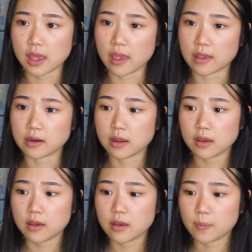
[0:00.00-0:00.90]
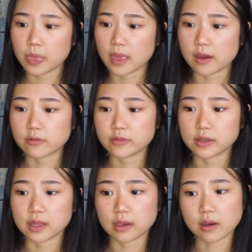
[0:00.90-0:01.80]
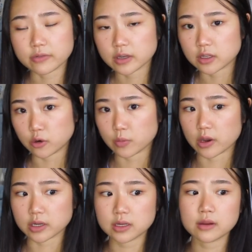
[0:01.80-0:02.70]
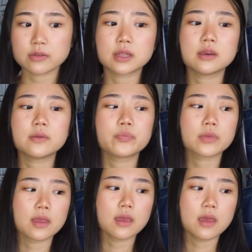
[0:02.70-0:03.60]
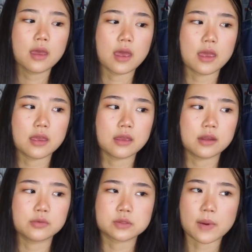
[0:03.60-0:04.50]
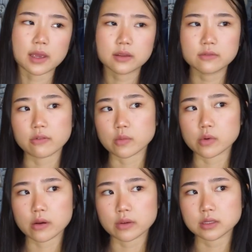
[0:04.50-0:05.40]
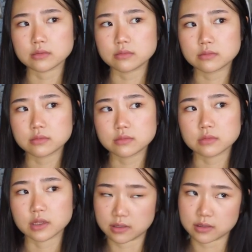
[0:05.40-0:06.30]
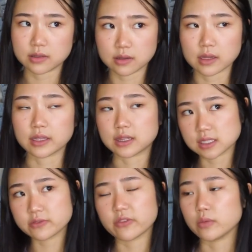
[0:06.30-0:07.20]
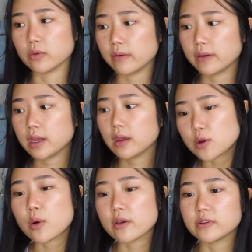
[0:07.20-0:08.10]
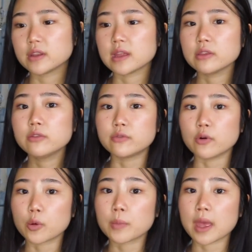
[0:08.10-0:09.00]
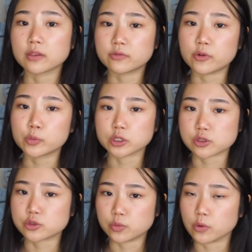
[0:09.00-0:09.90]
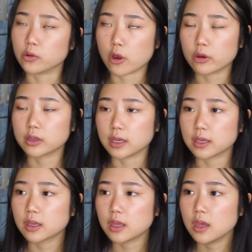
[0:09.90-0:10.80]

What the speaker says: and how to feel like confident in your body and everything. And it was back in February, in like this February. So I filled out the form, and the form was super long. Like